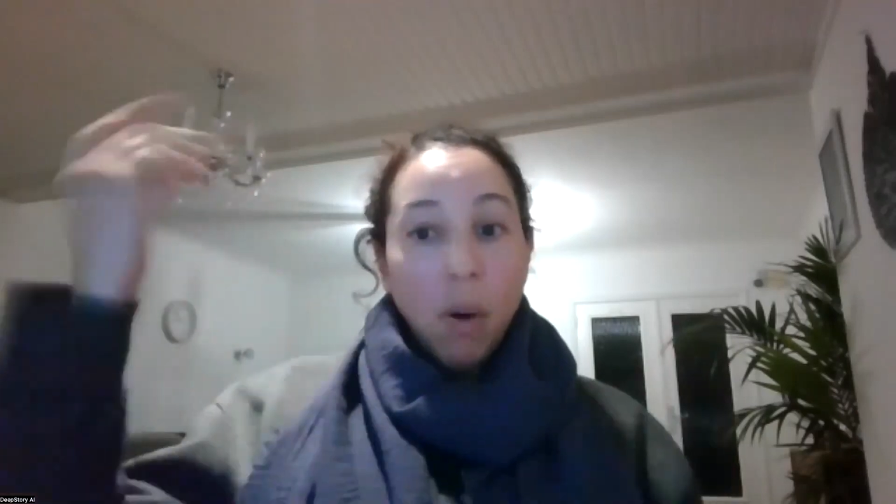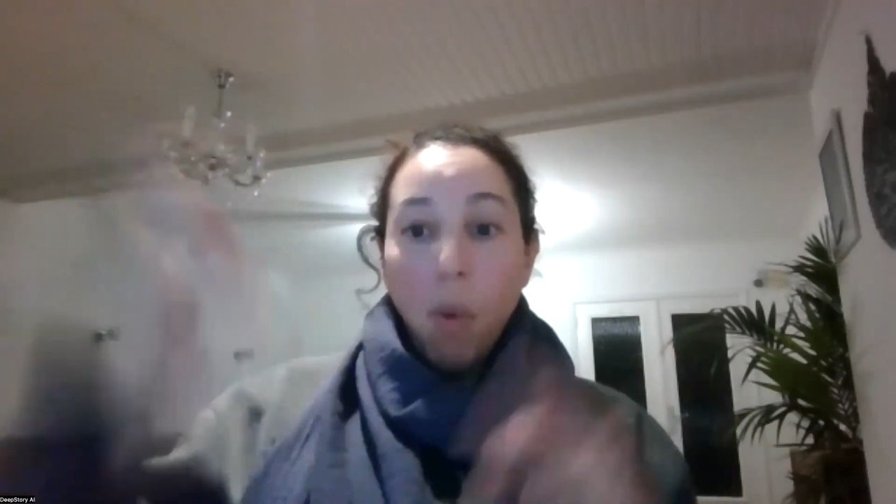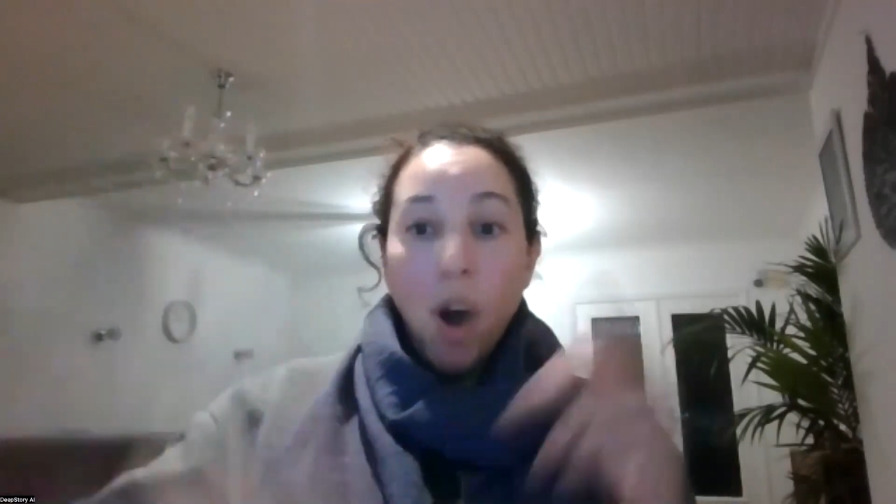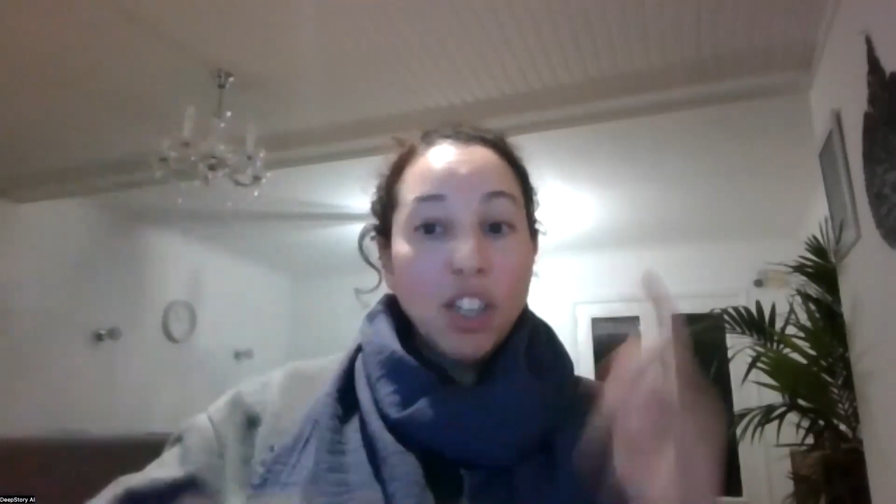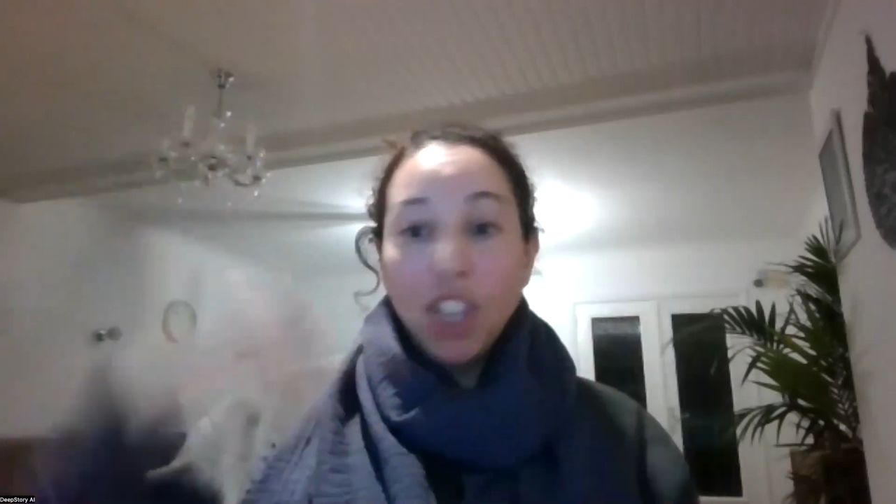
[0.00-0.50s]

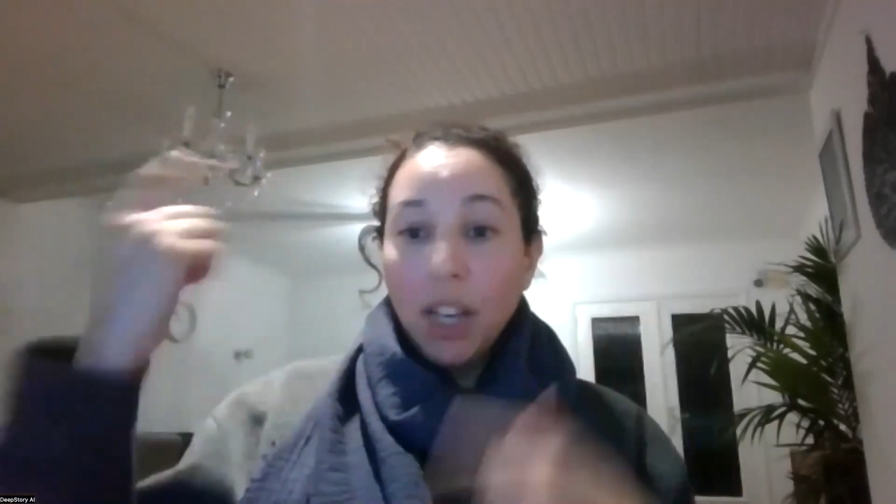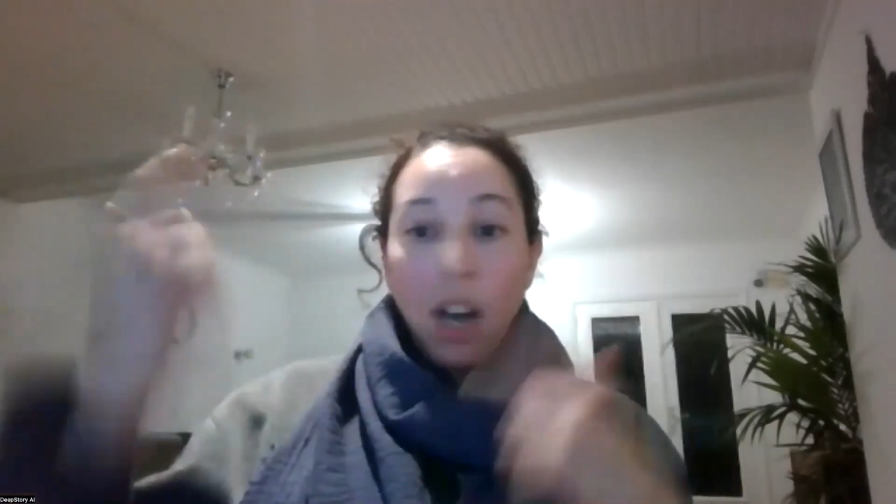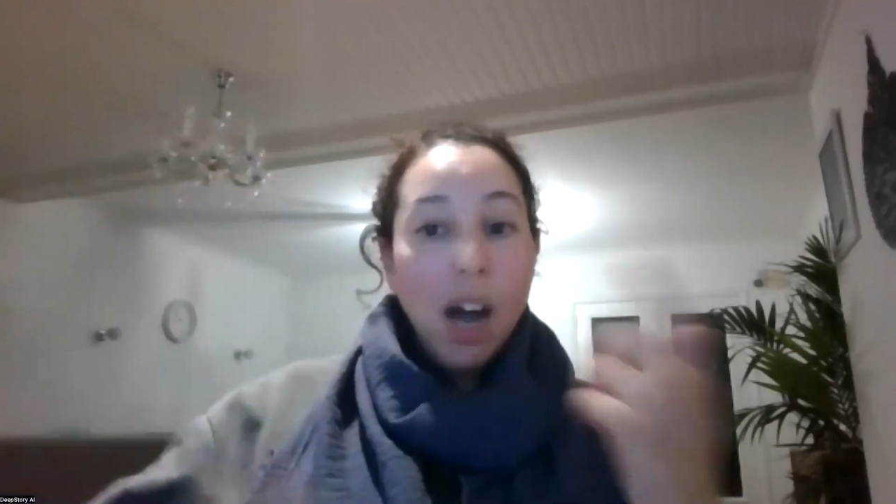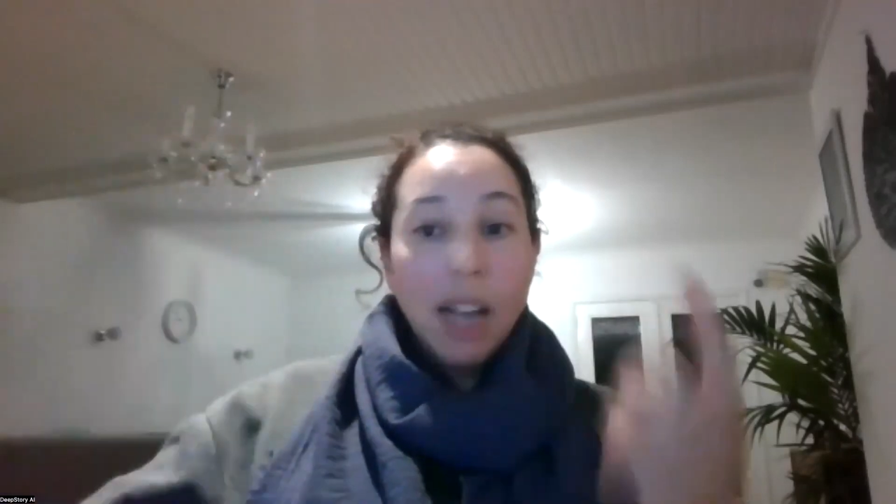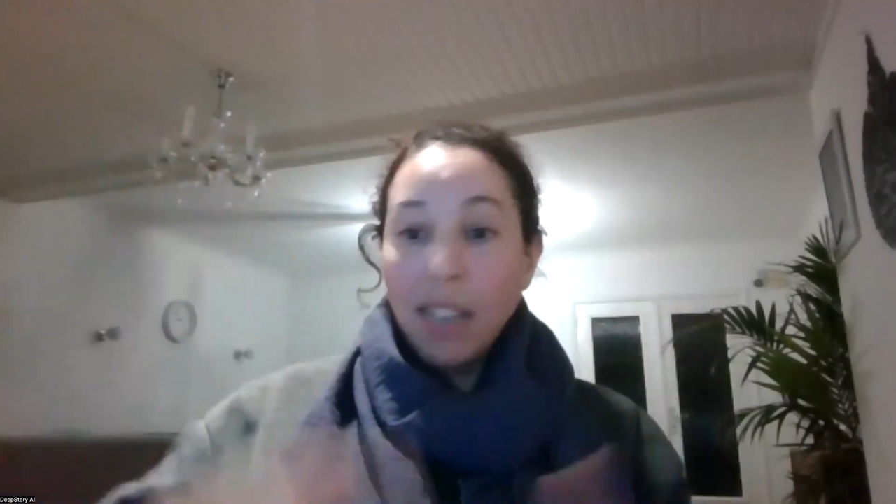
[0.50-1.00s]
watching
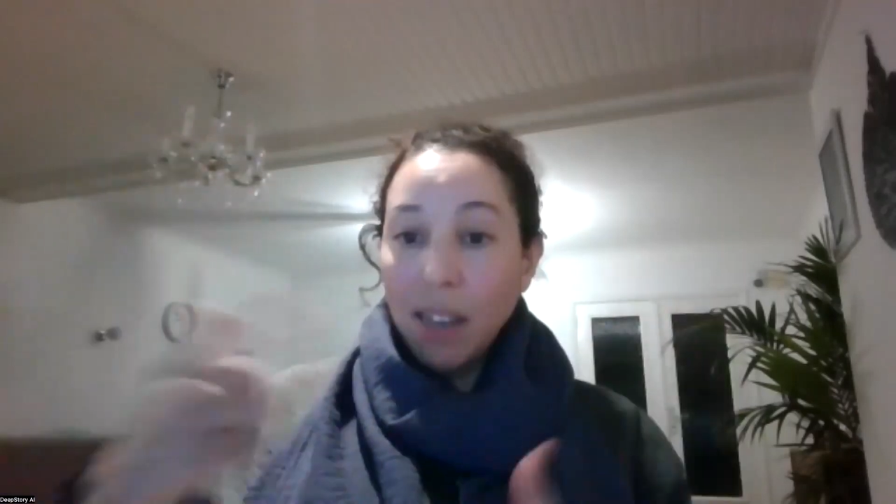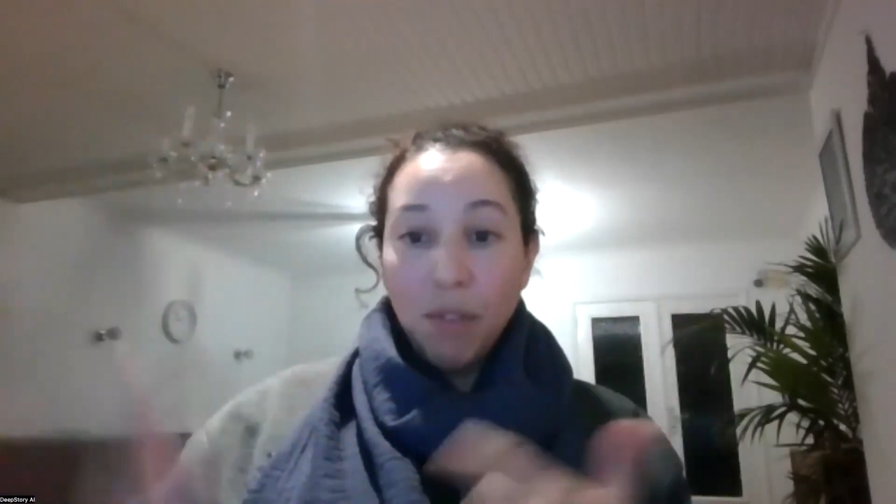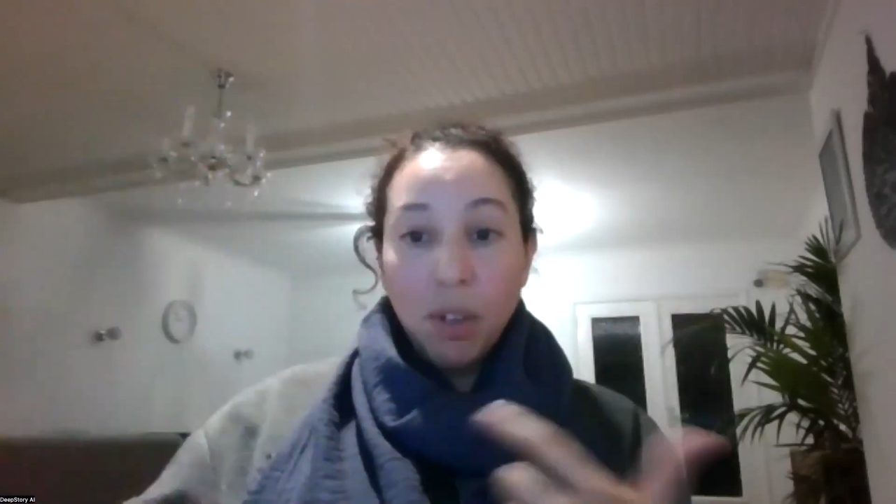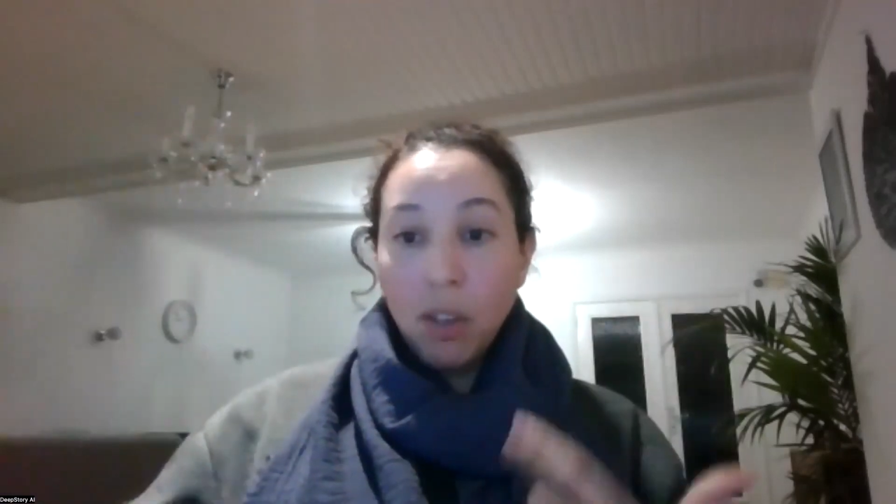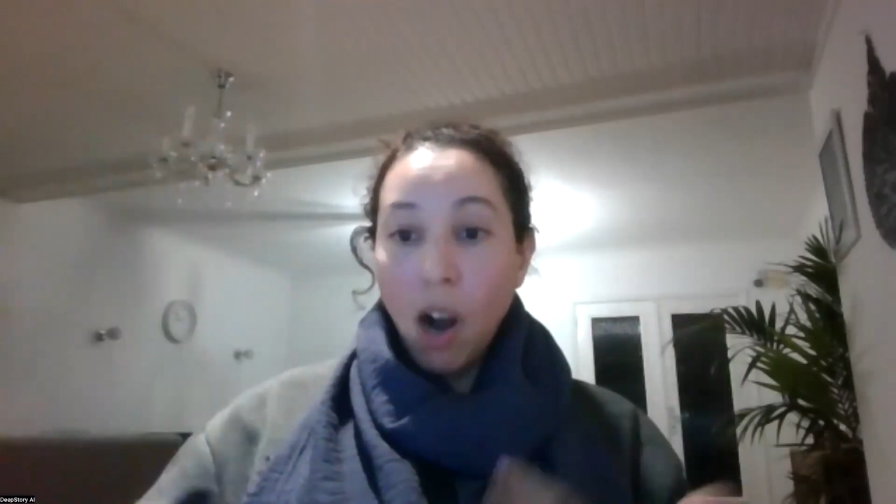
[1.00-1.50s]
content
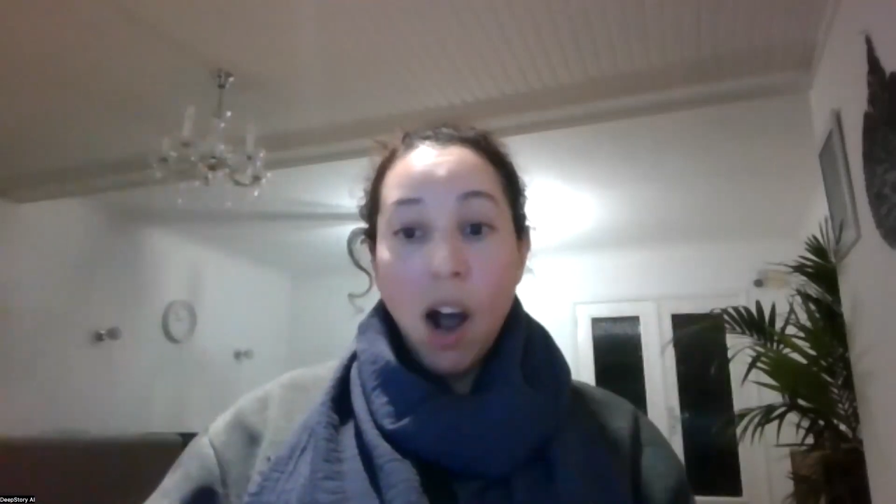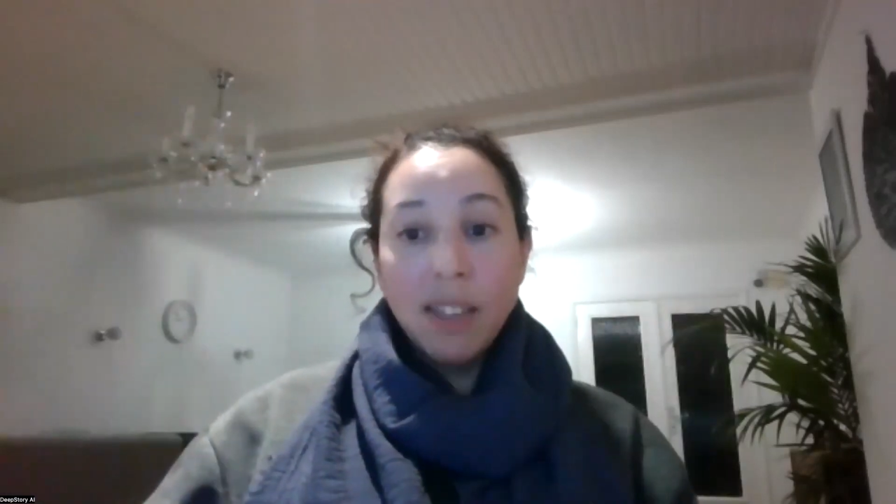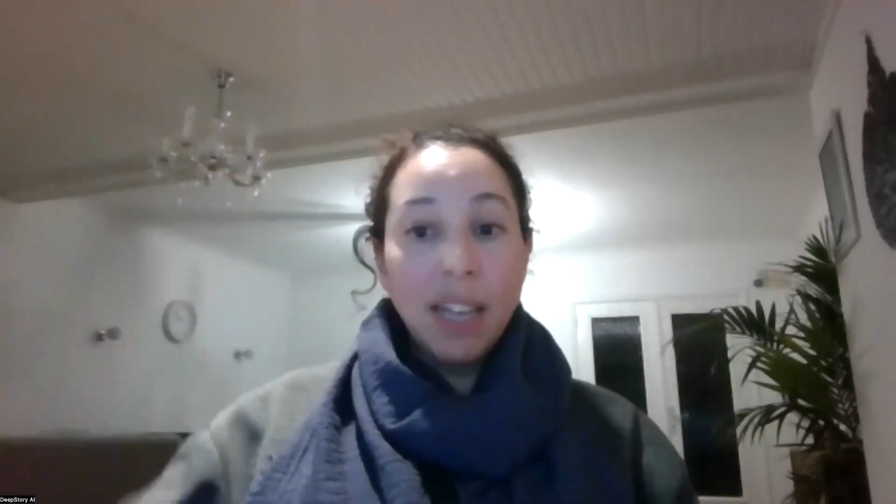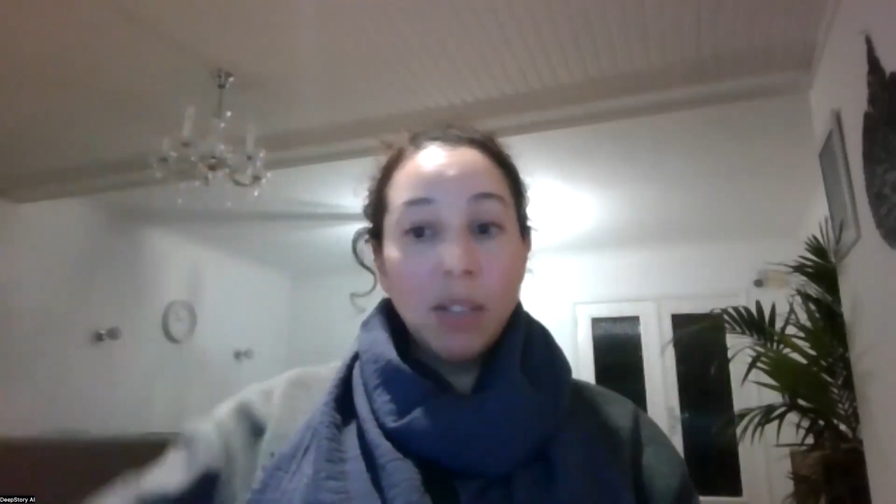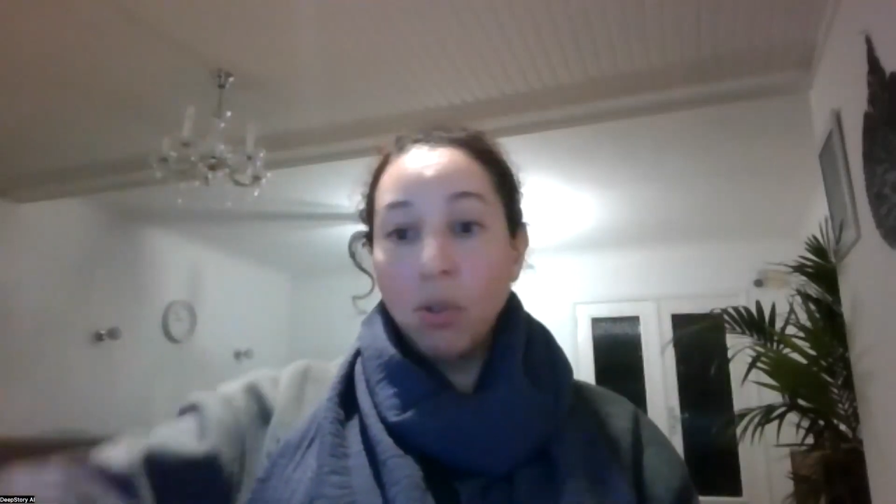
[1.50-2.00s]
after
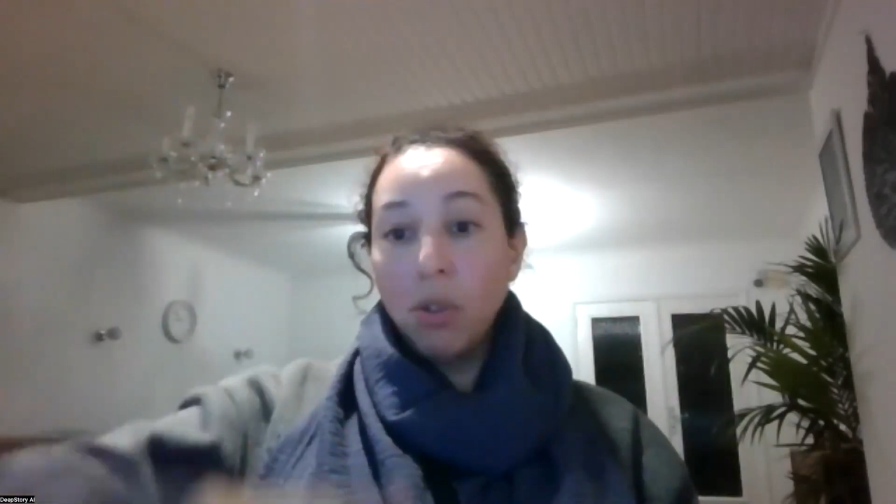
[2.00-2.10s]
content,